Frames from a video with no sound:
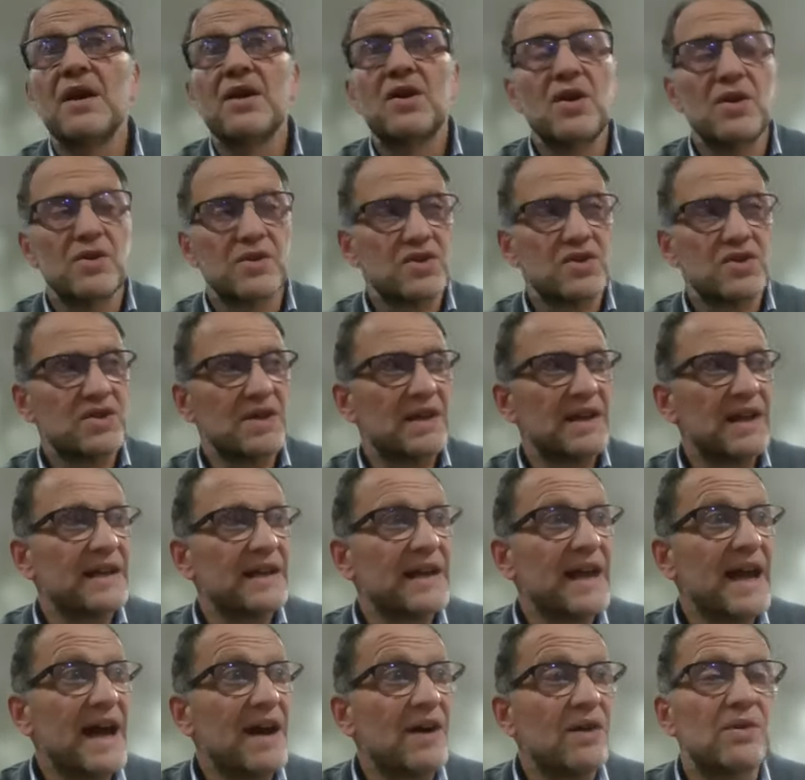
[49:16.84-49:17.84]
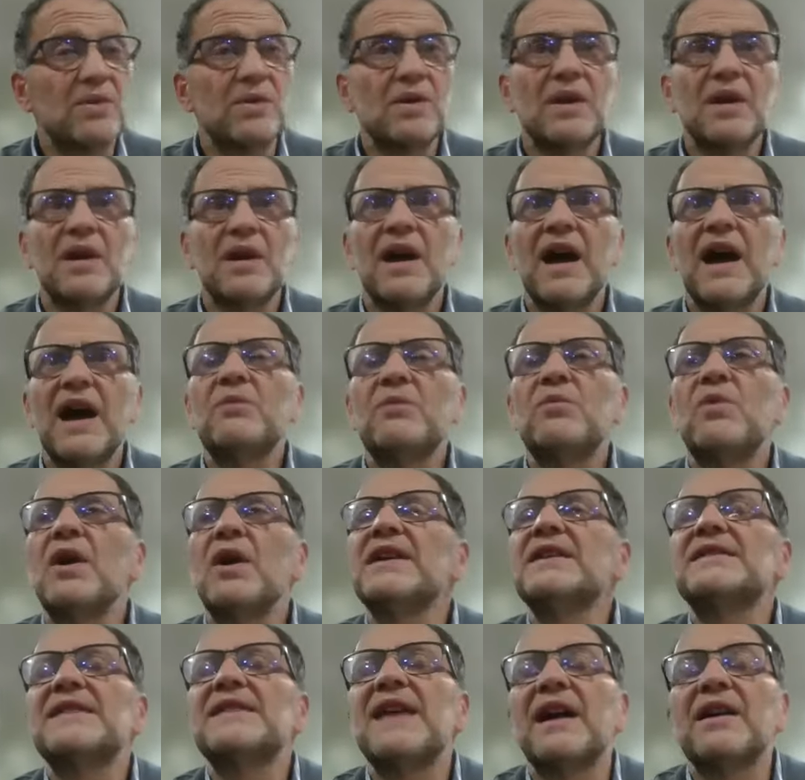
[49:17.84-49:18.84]
Kos Shel Eliyahu. And
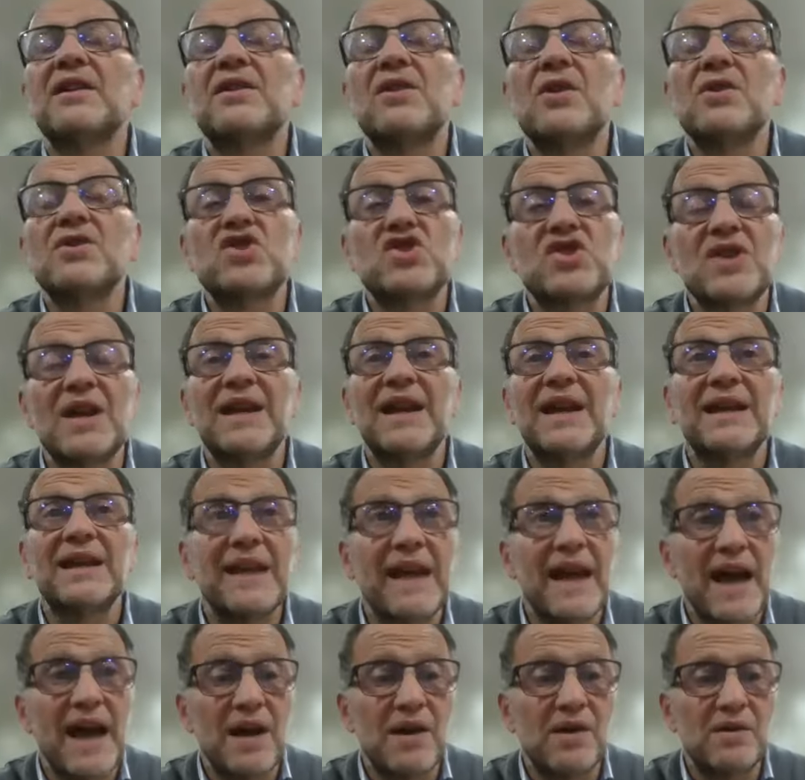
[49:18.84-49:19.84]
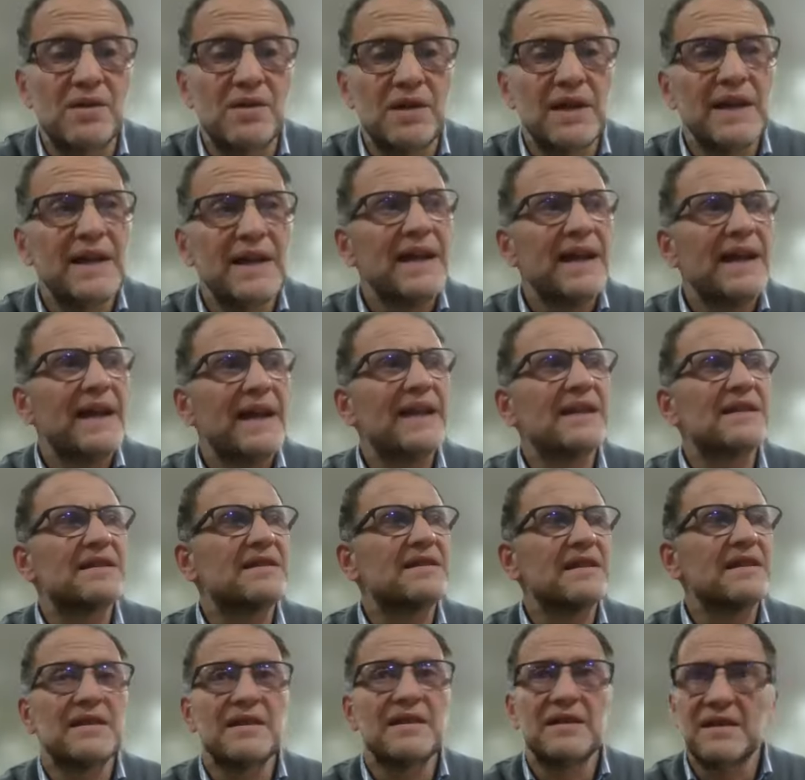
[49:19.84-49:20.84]
what is that Kos Shel Eliyahu?
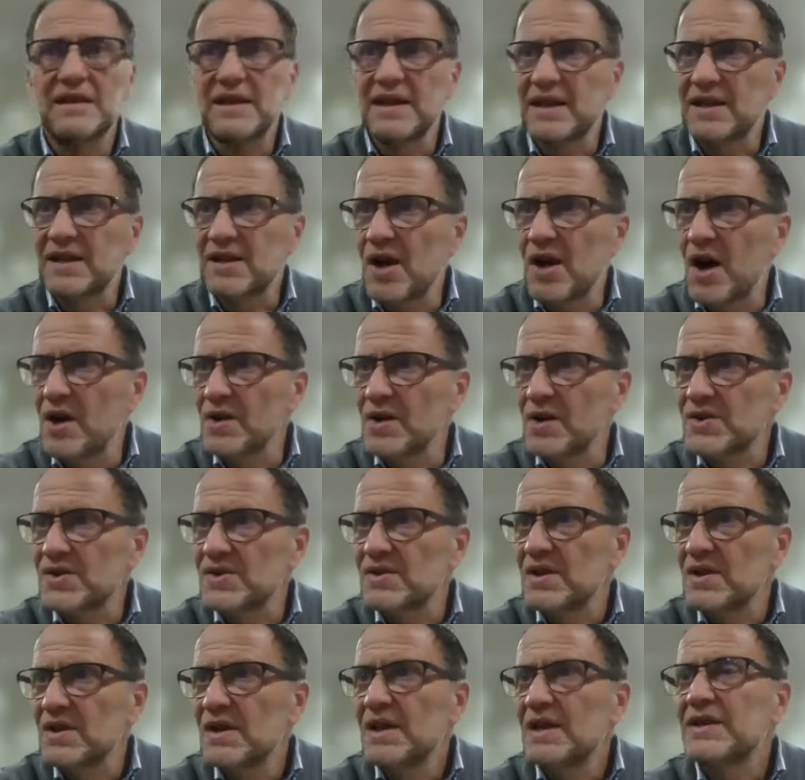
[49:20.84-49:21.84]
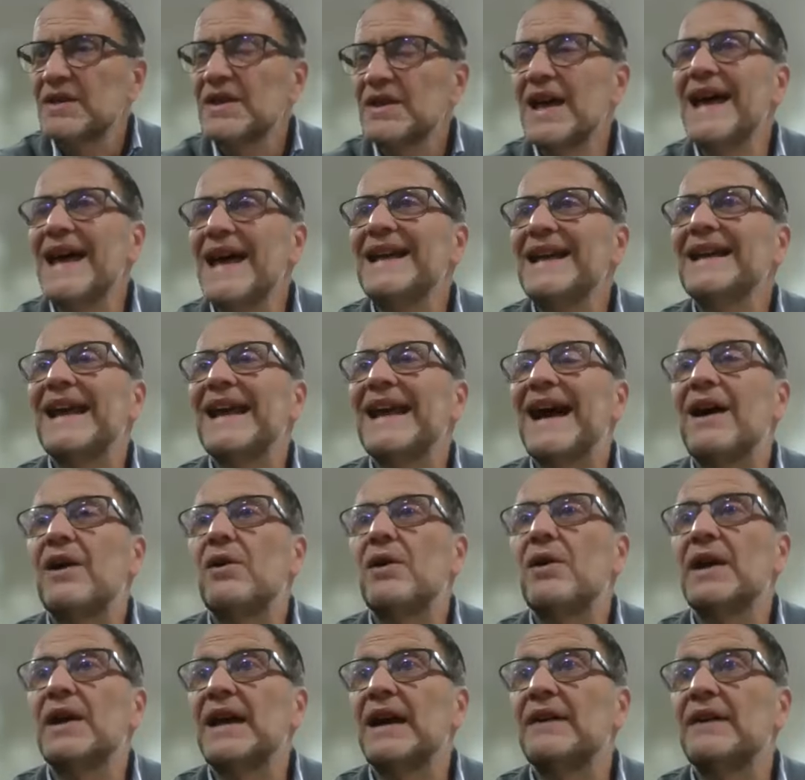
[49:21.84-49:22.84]
It's the Kos that Eliyahu
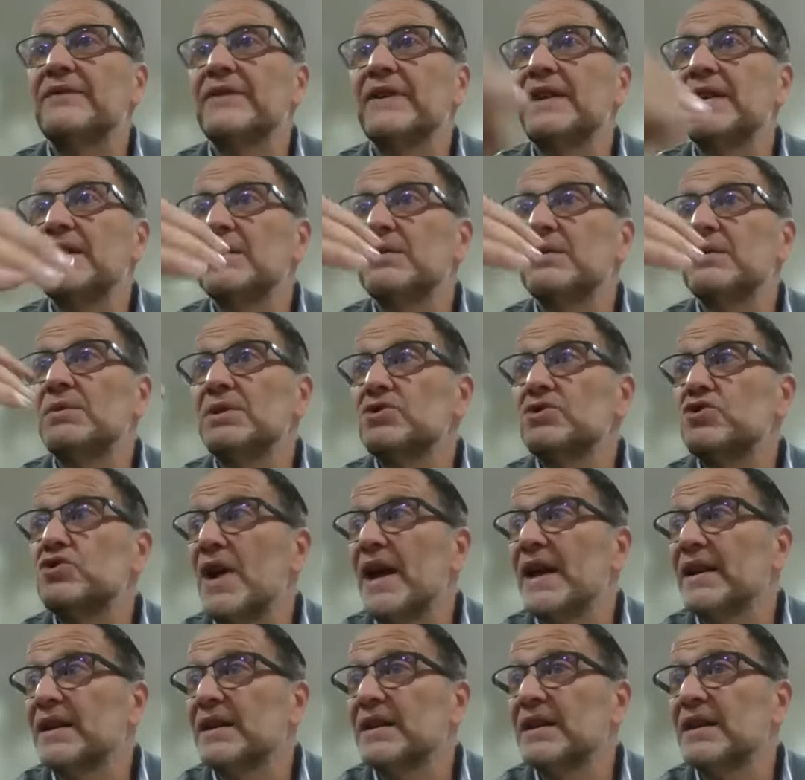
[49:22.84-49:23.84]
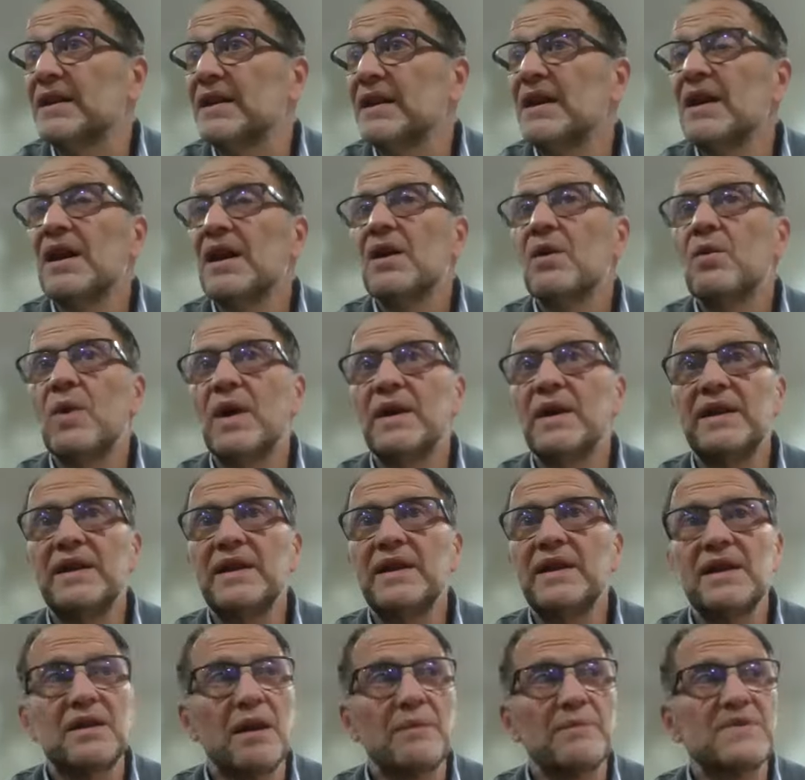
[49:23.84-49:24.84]
Anavi will drink when
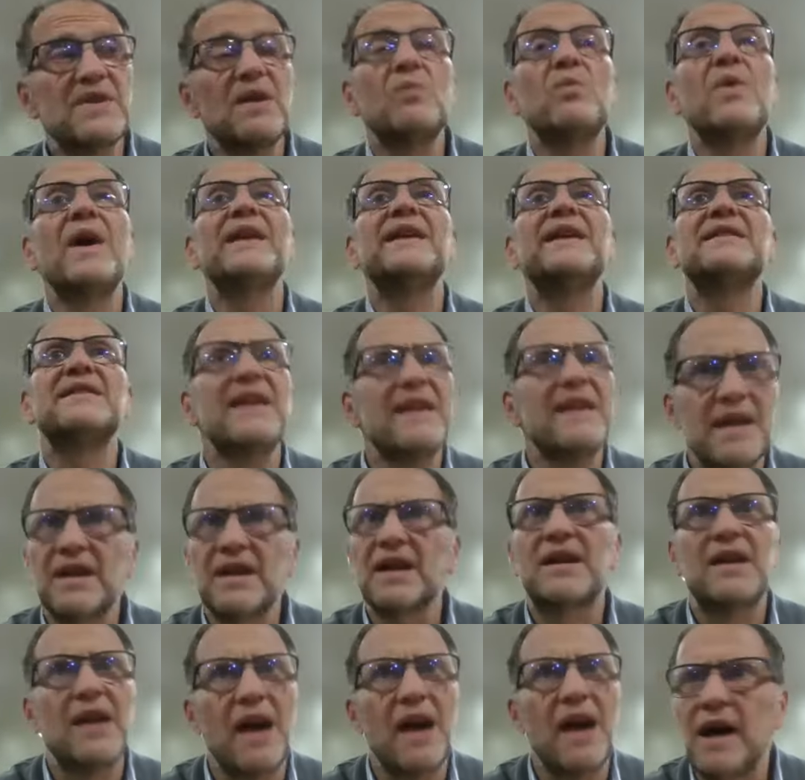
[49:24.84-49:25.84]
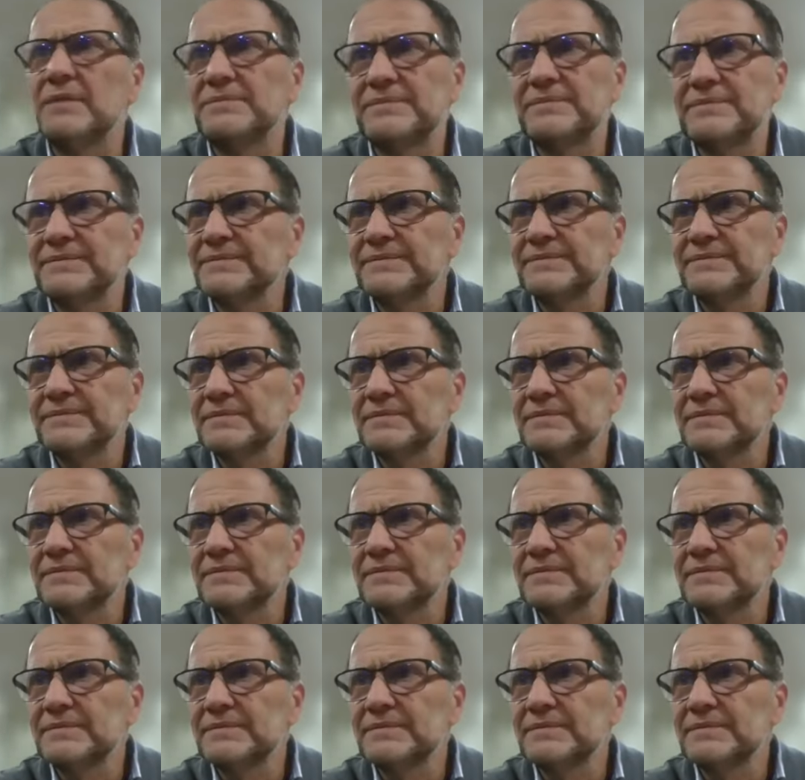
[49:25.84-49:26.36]
he comes. And when is he going to come?